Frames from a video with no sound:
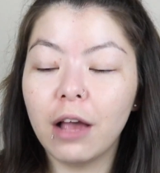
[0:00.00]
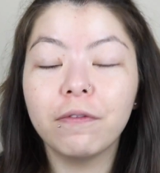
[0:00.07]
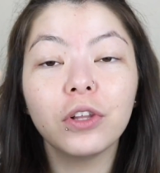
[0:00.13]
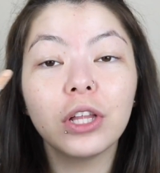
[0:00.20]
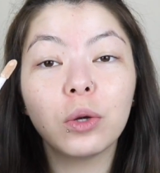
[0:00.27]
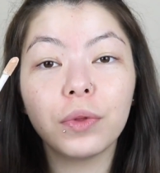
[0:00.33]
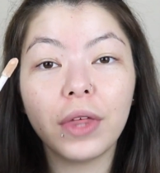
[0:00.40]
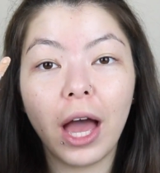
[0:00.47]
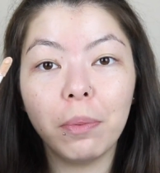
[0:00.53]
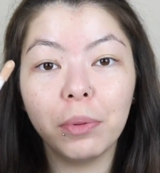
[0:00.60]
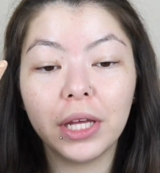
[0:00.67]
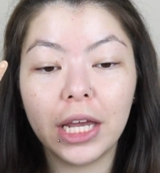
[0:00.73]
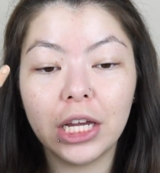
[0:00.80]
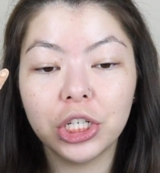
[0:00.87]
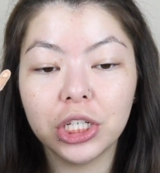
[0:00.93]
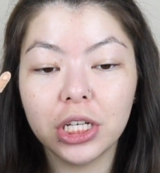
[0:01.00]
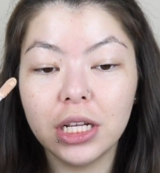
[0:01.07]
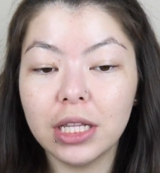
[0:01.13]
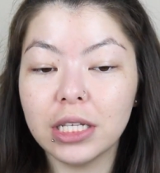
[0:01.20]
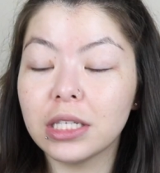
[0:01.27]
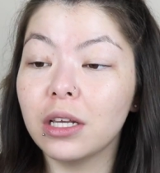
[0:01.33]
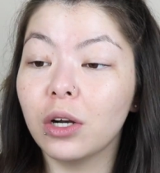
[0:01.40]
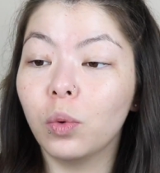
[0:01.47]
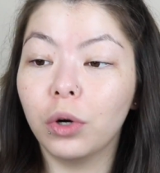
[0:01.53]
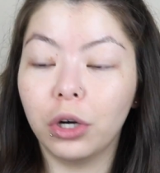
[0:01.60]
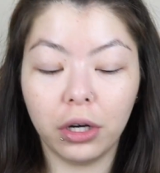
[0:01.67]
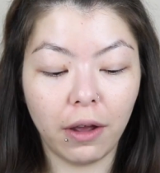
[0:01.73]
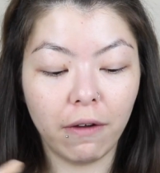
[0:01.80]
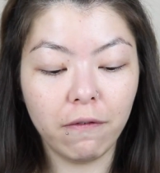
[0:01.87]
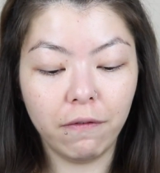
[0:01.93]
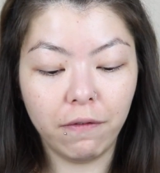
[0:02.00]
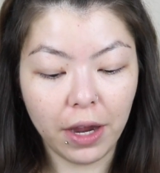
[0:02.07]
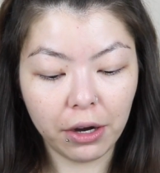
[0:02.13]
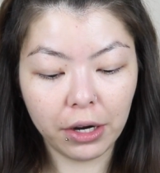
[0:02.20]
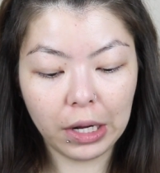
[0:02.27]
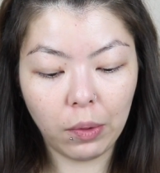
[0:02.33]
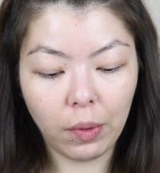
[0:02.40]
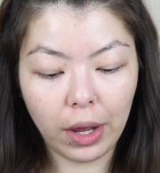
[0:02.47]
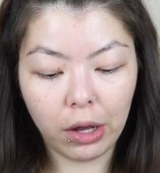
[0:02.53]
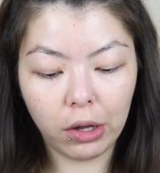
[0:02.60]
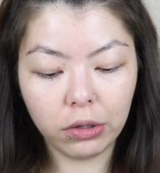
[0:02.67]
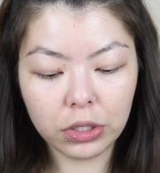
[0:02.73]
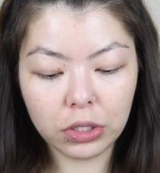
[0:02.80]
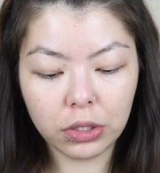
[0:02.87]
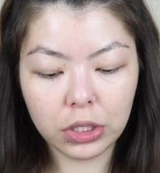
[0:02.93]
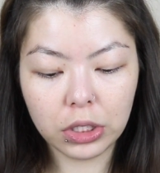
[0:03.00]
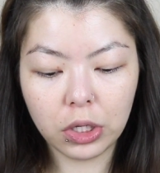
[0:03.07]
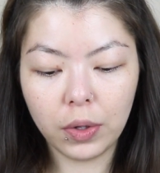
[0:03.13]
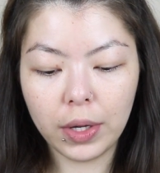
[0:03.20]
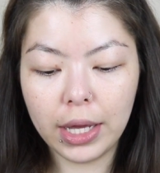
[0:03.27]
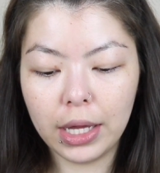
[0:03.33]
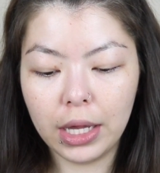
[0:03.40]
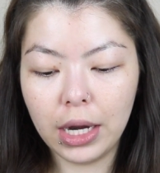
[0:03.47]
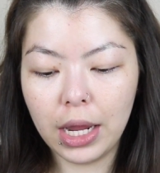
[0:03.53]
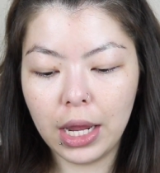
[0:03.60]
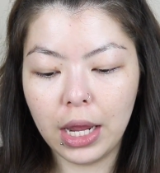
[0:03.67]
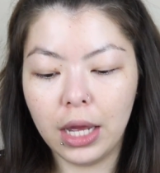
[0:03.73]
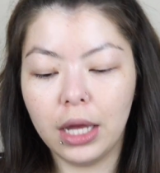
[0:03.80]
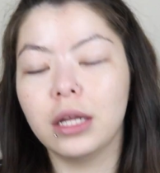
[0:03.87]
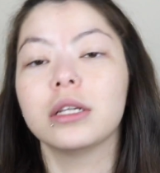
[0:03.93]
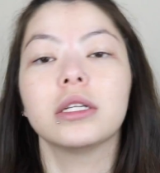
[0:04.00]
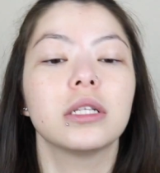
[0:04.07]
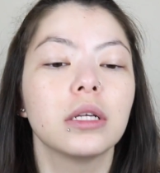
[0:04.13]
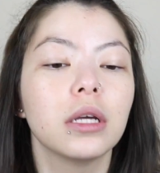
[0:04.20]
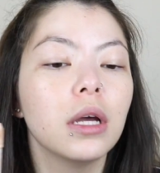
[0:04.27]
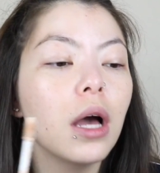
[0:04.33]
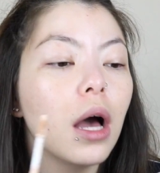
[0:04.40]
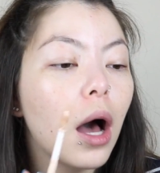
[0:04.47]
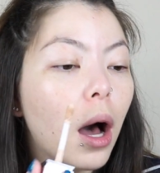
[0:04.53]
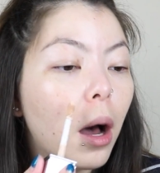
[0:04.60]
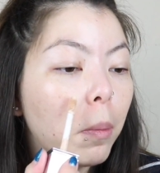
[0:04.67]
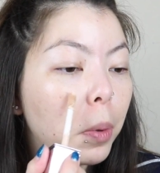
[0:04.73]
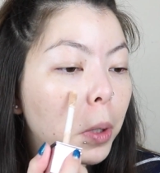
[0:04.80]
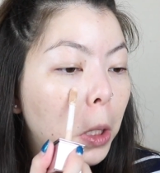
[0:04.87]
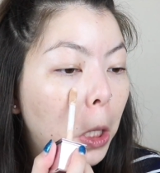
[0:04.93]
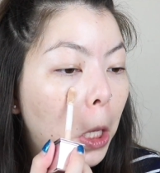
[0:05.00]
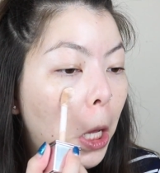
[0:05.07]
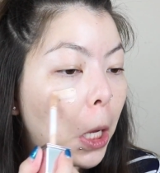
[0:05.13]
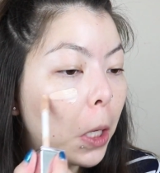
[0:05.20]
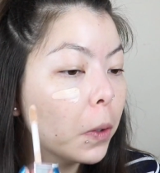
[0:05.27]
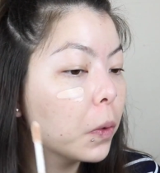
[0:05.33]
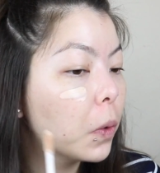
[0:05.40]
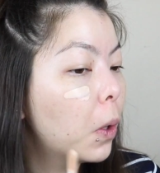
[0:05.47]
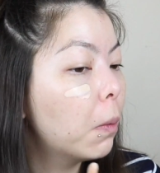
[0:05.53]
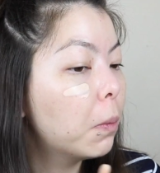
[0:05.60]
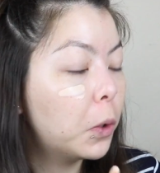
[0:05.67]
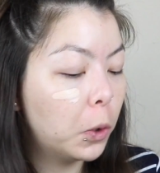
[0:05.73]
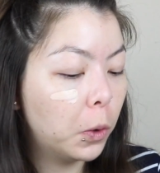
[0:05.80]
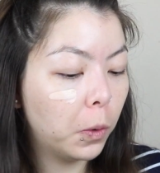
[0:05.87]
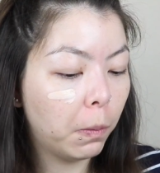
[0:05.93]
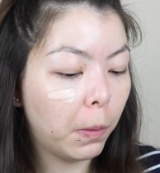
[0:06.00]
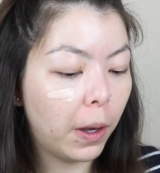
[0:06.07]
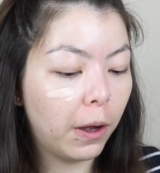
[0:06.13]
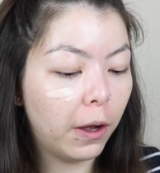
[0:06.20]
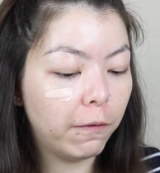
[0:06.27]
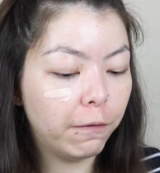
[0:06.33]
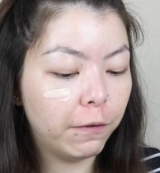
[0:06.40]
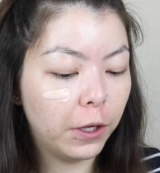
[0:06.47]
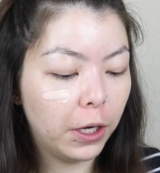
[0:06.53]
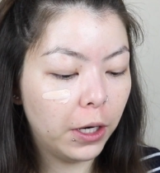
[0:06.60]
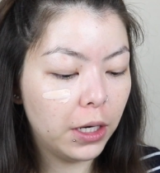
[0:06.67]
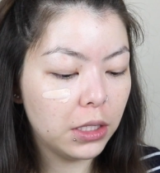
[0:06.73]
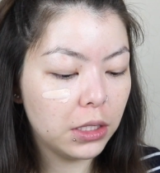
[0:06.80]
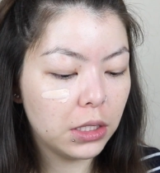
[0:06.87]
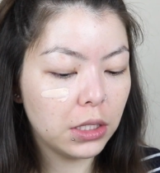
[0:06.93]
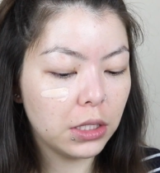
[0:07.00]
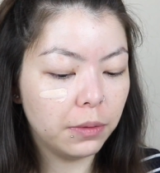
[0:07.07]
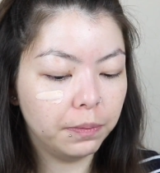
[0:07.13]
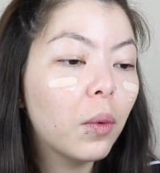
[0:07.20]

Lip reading: I feel like with application this is gonna work very well, so let's go ahead and apply some to my face.